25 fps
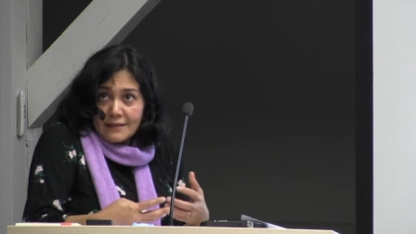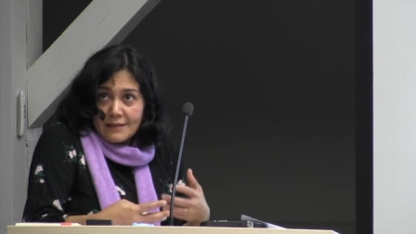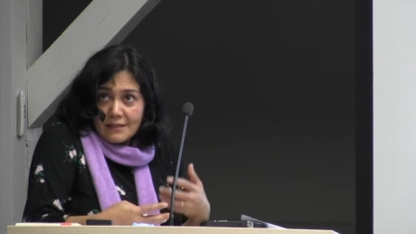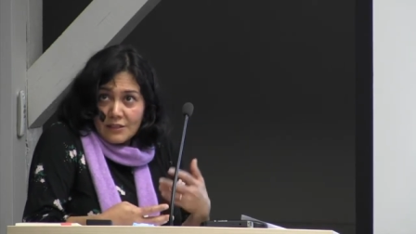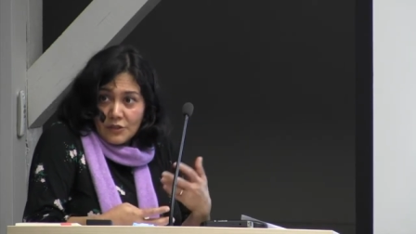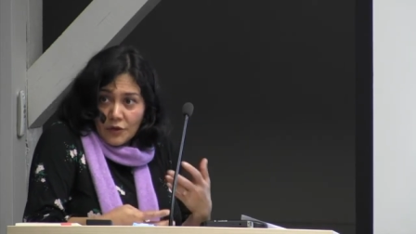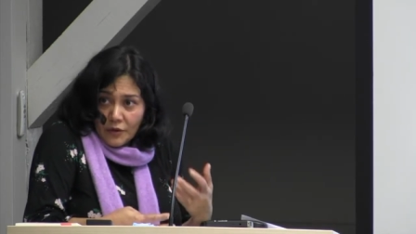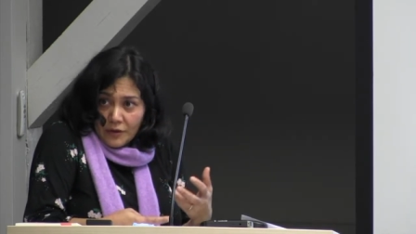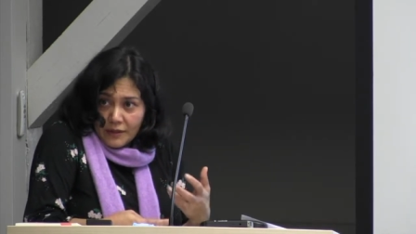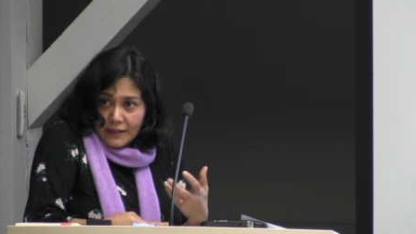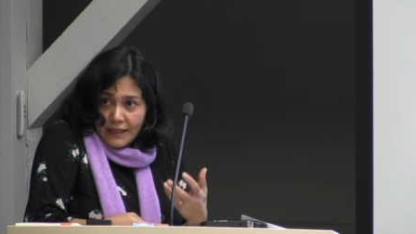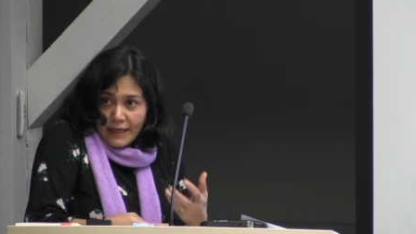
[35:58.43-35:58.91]

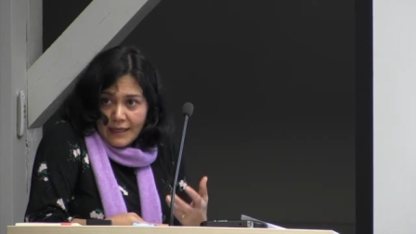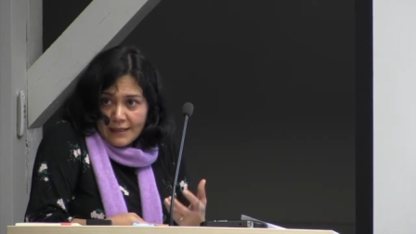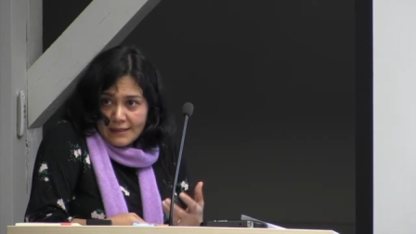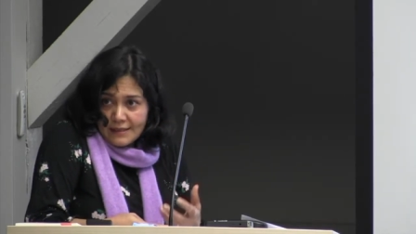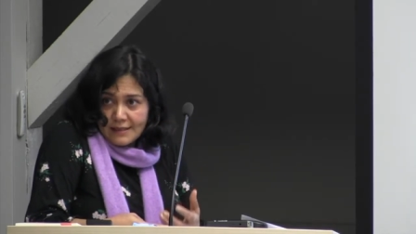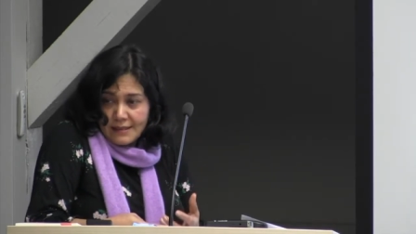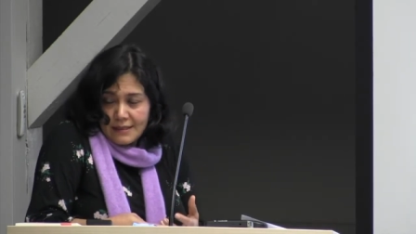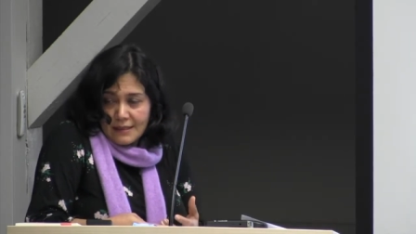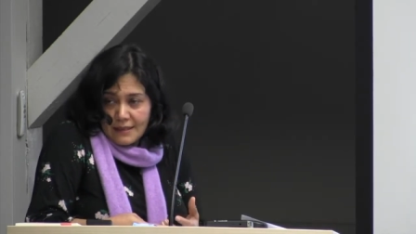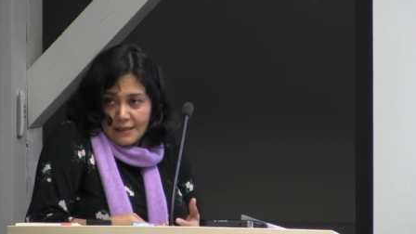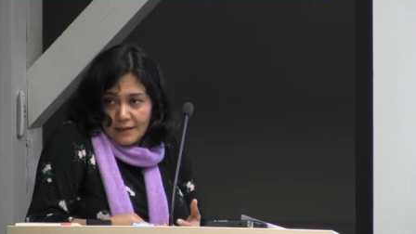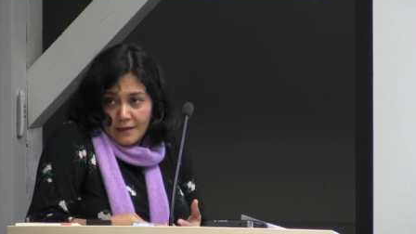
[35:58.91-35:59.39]
the
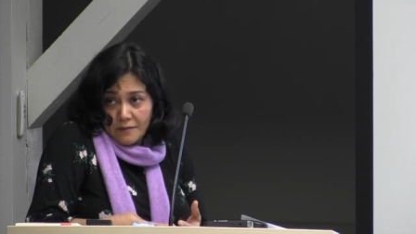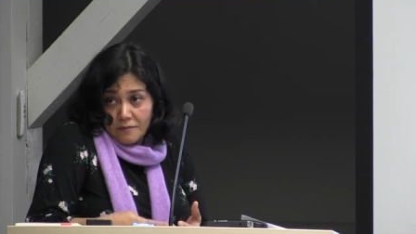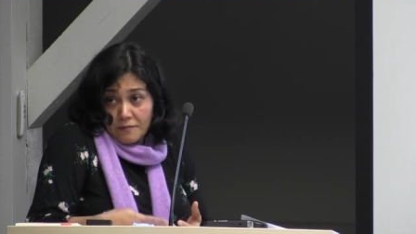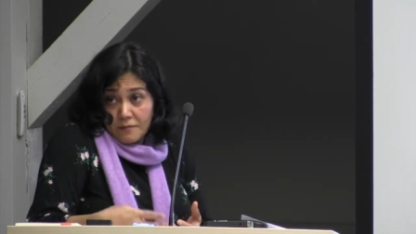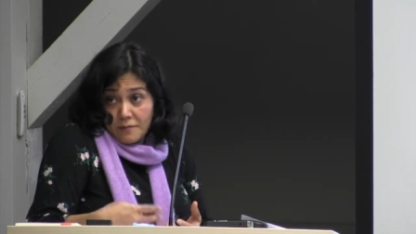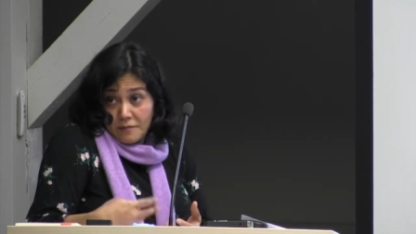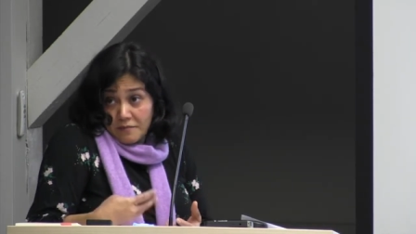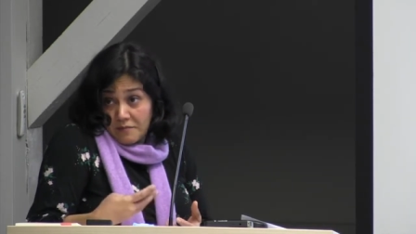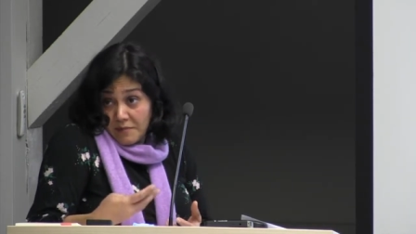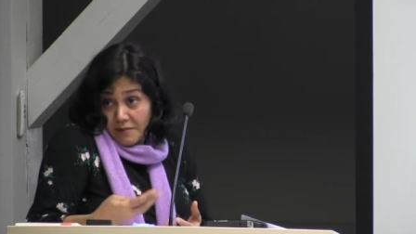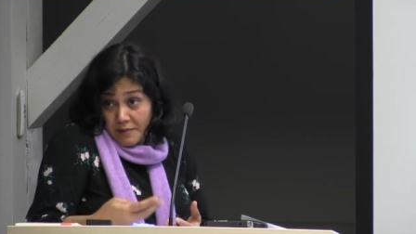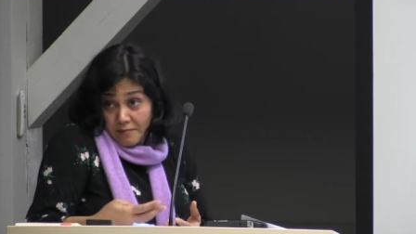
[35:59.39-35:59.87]
surrogacy,
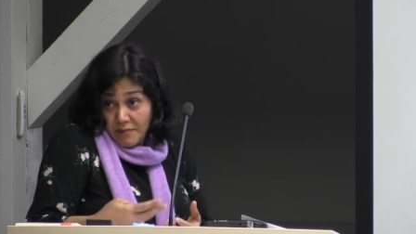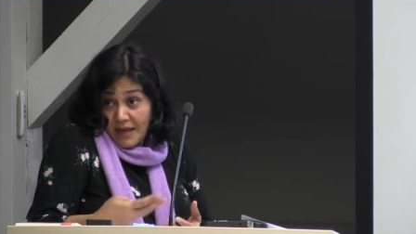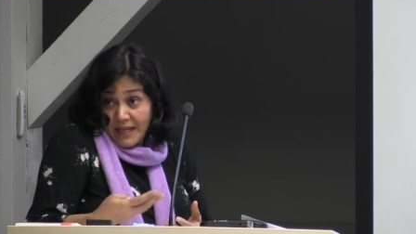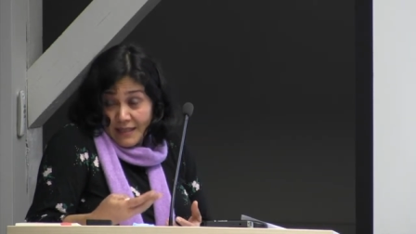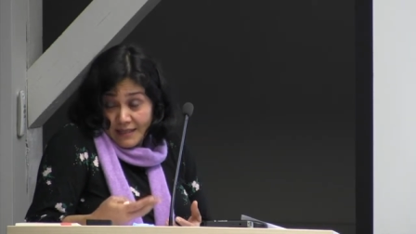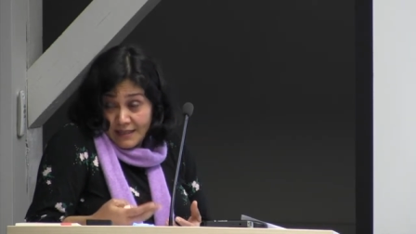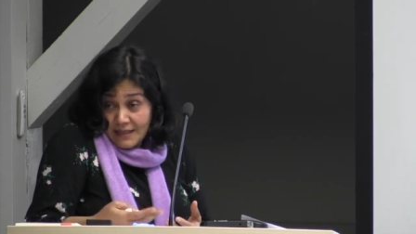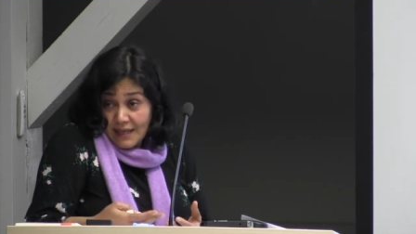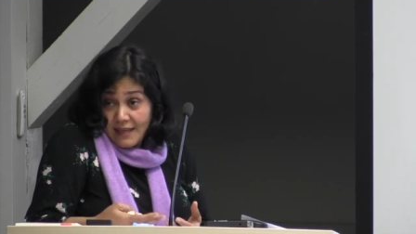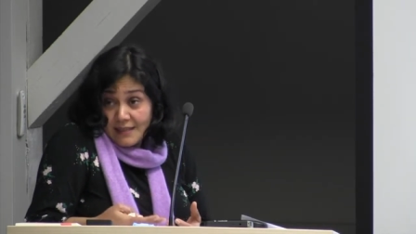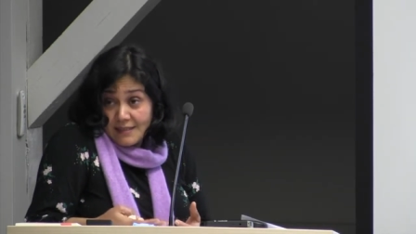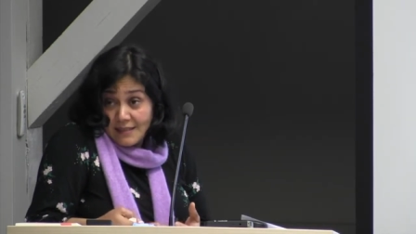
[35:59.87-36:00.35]
in
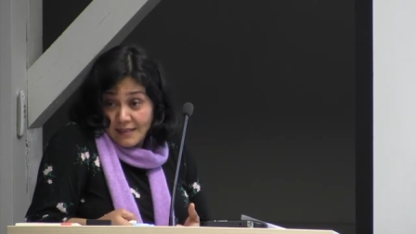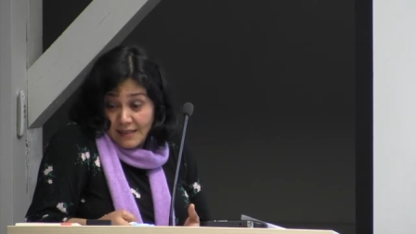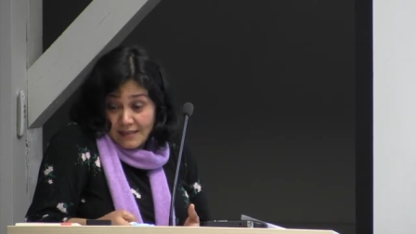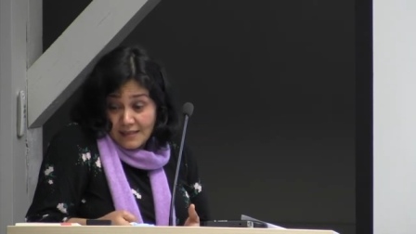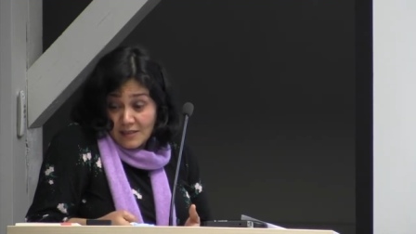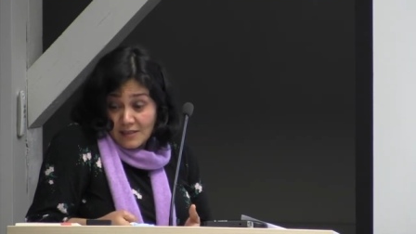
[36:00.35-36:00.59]
many